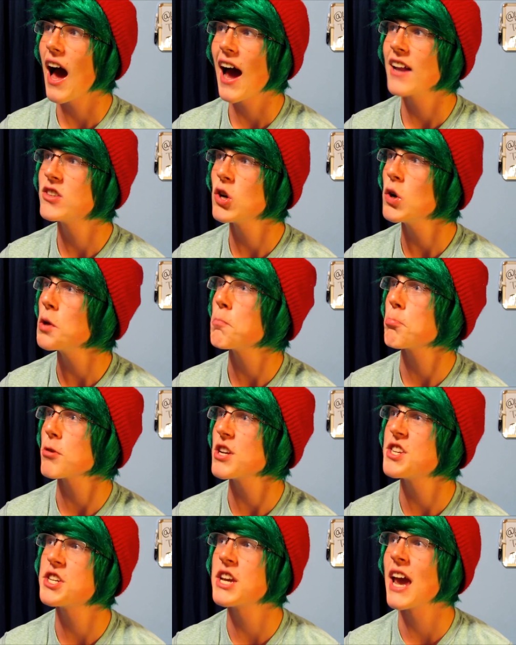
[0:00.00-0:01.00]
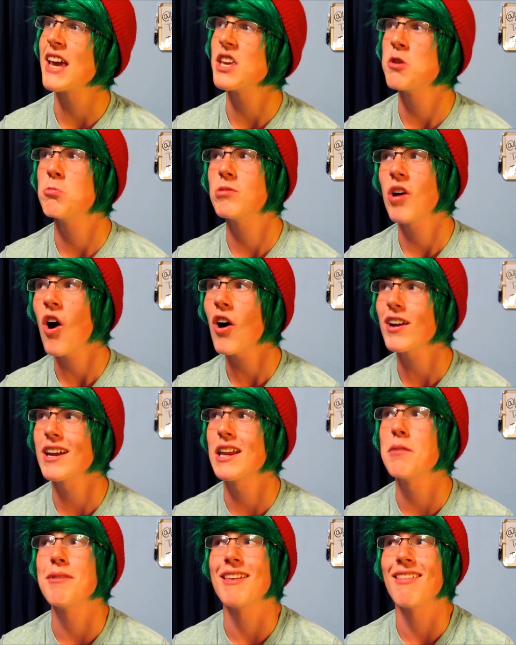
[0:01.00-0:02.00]
I don't appreciate you
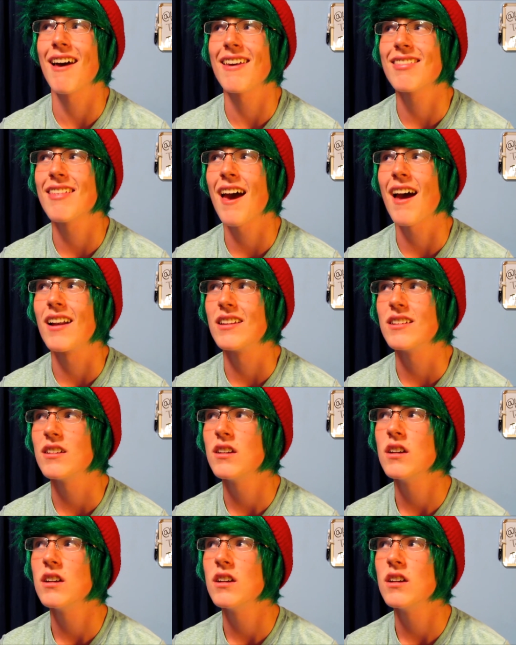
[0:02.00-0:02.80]
talking to me like that.